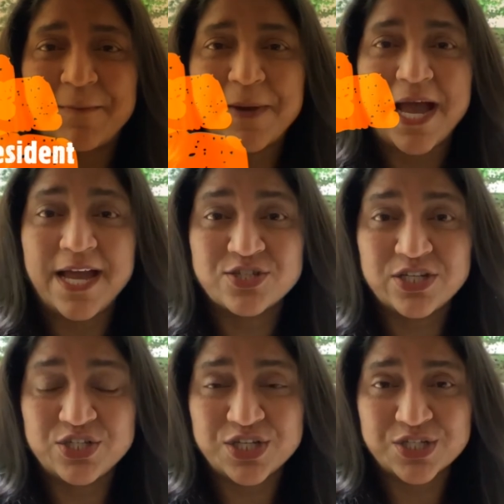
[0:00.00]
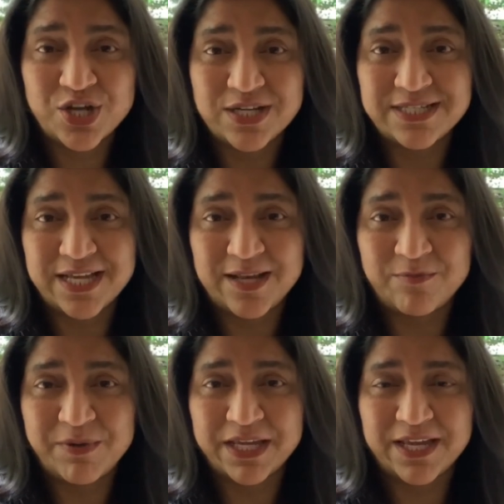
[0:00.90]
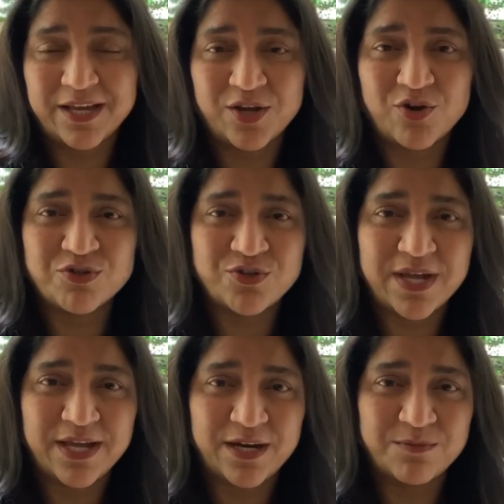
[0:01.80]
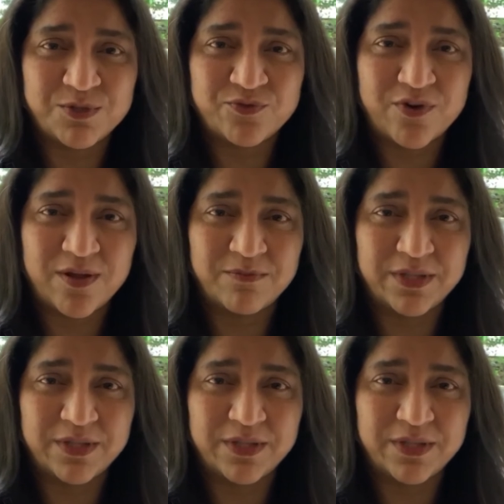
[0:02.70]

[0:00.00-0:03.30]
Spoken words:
I actually just got done picking grocery items from